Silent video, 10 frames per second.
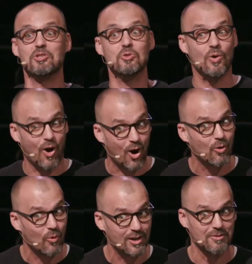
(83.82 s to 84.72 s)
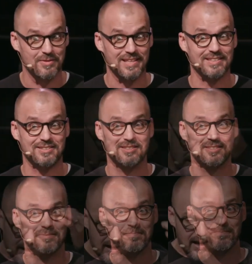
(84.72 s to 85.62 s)
you are one of
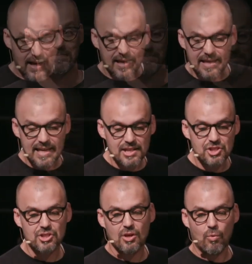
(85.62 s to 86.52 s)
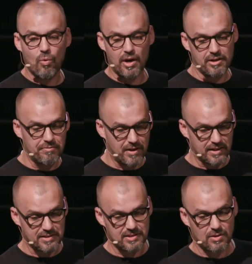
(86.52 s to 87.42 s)
these. Each one of
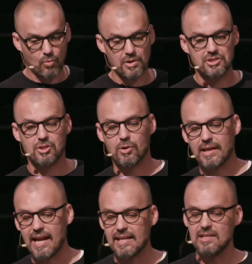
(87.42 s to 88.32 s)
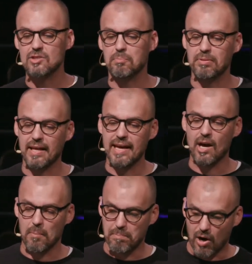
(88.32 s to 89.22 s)
us was created to
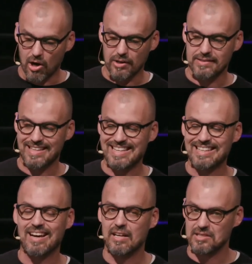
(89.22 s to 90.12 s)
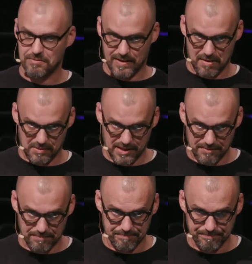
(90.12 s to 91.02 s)
play a part in God's family.